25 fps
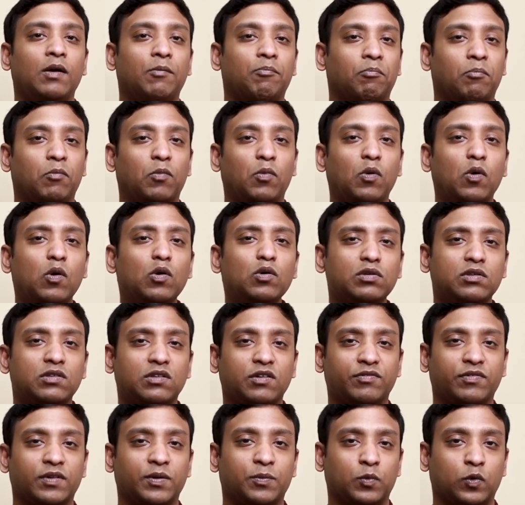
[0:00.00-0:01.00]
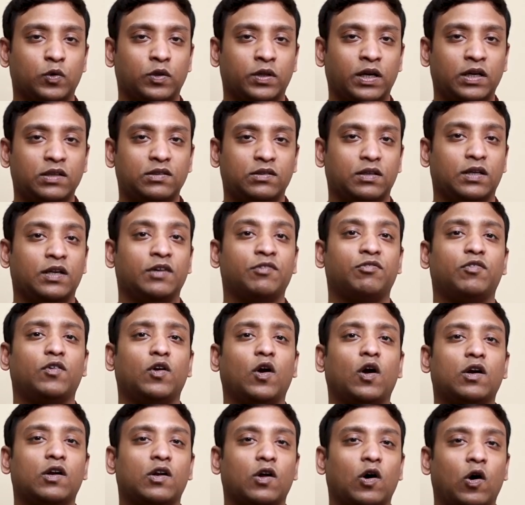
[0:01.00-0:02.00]
most of the mudras, if
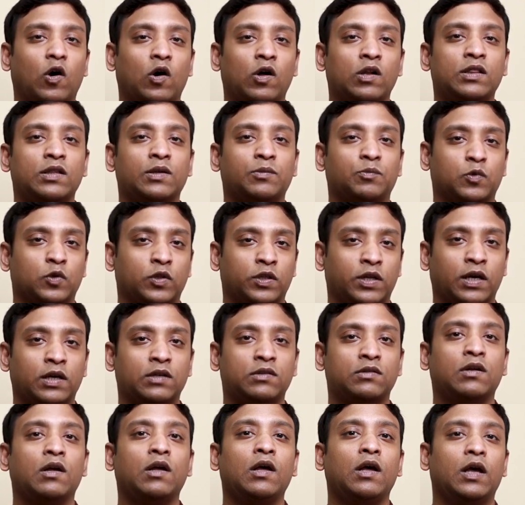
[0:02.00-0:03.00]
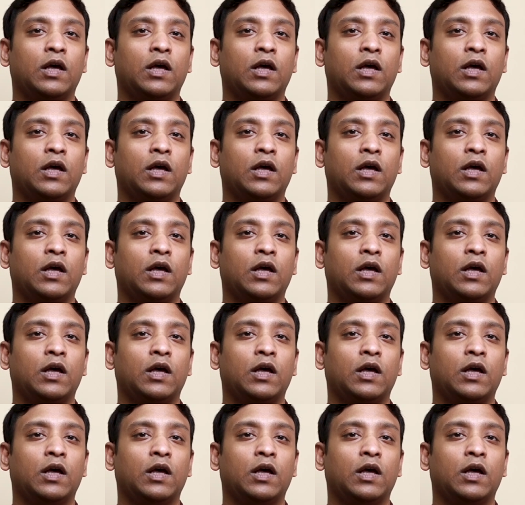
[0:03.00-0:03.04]
not all the mudras,